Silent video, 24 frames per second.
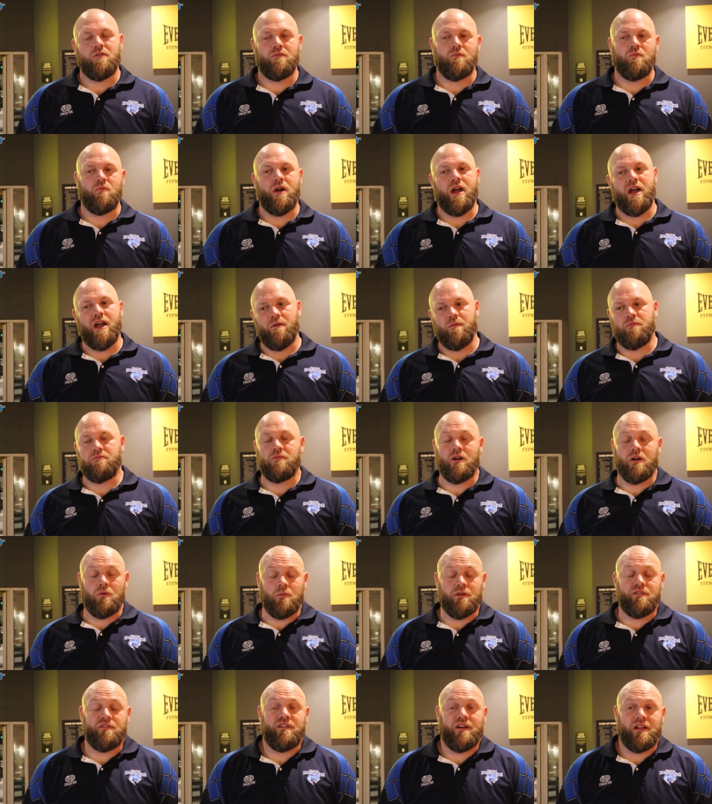where well
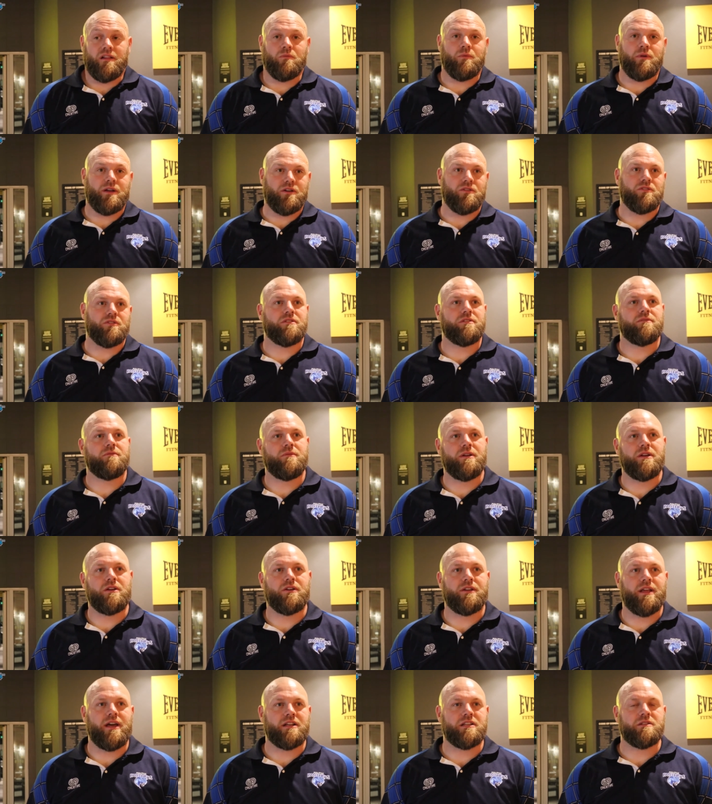we felt we could we
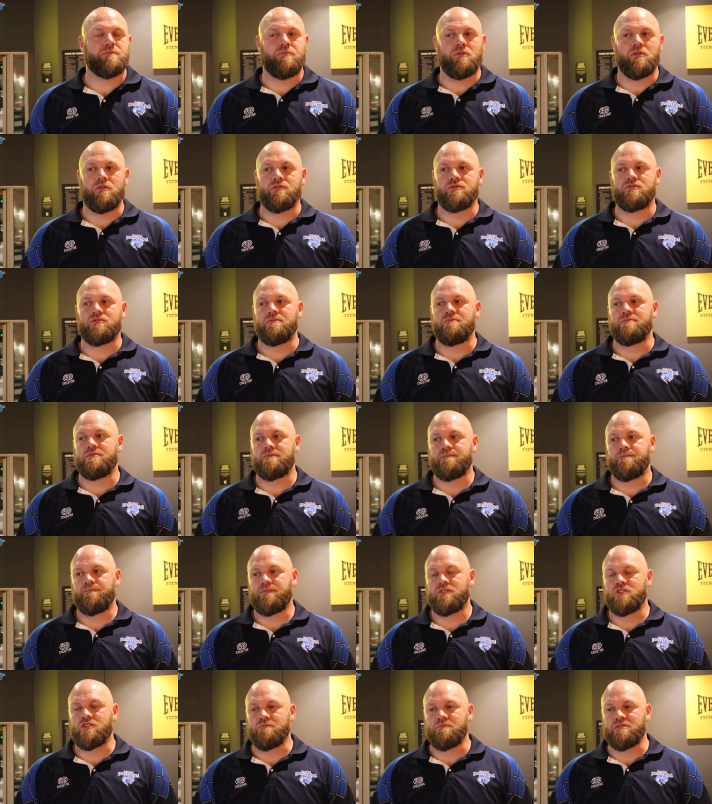could expose some
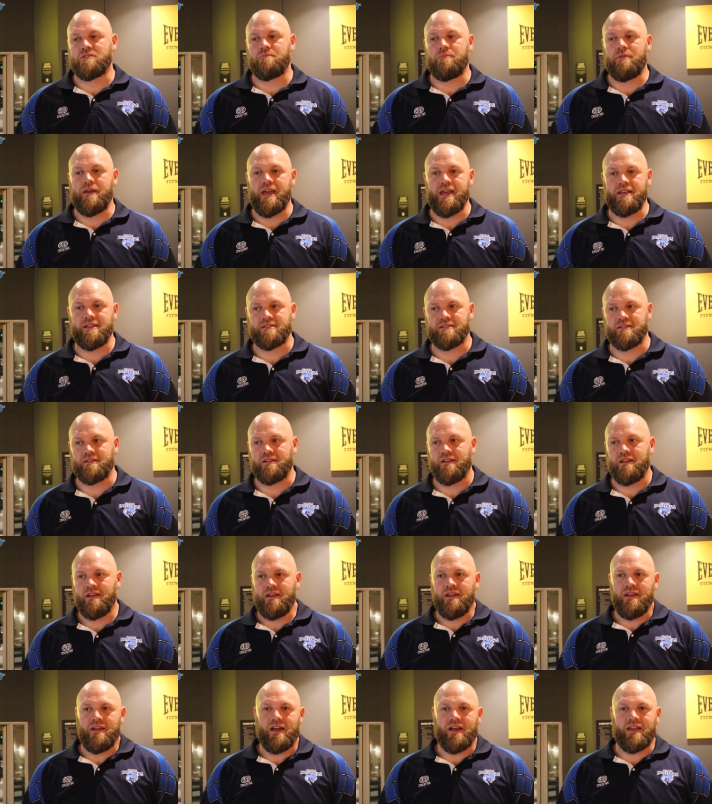some space and
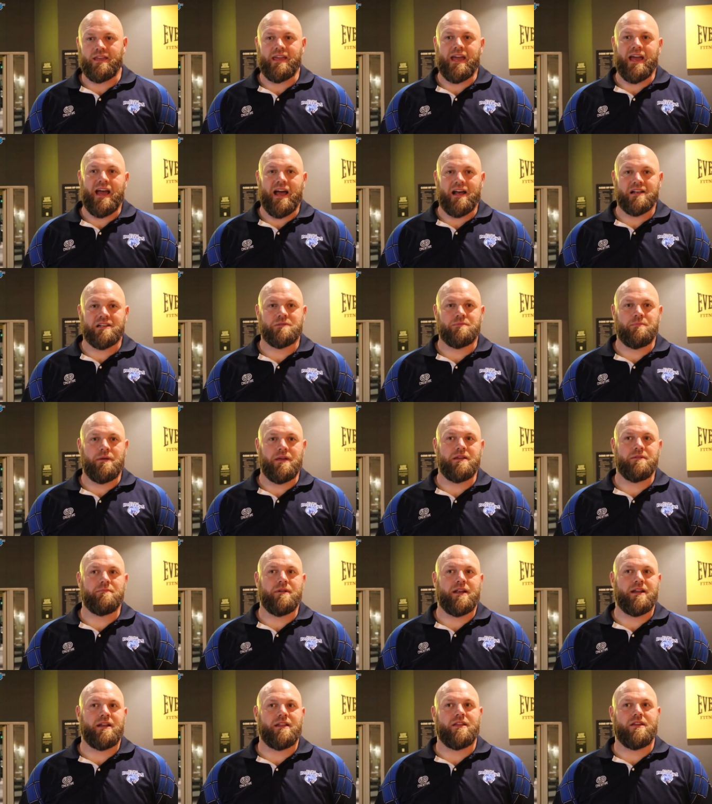and get our
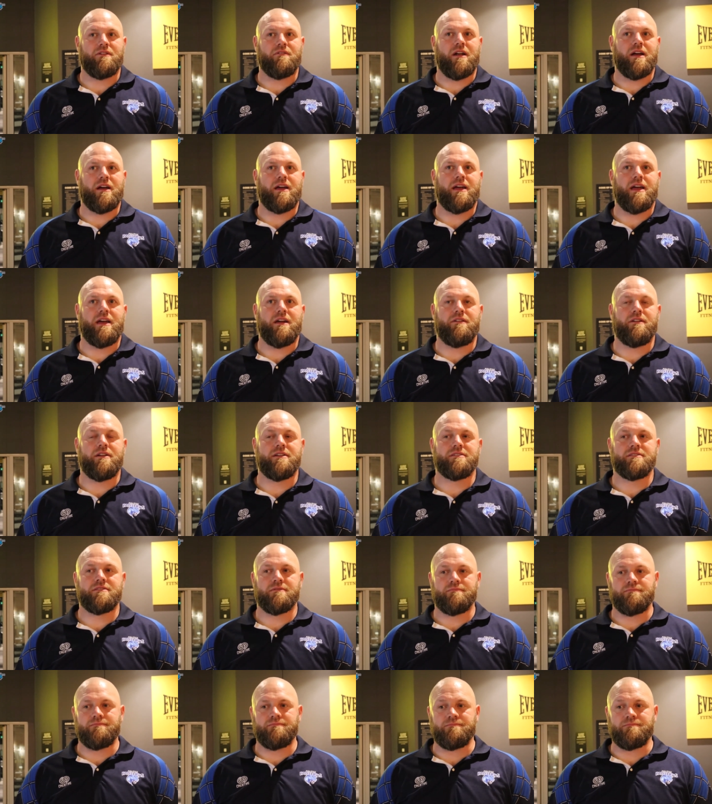speedmen into the right areas.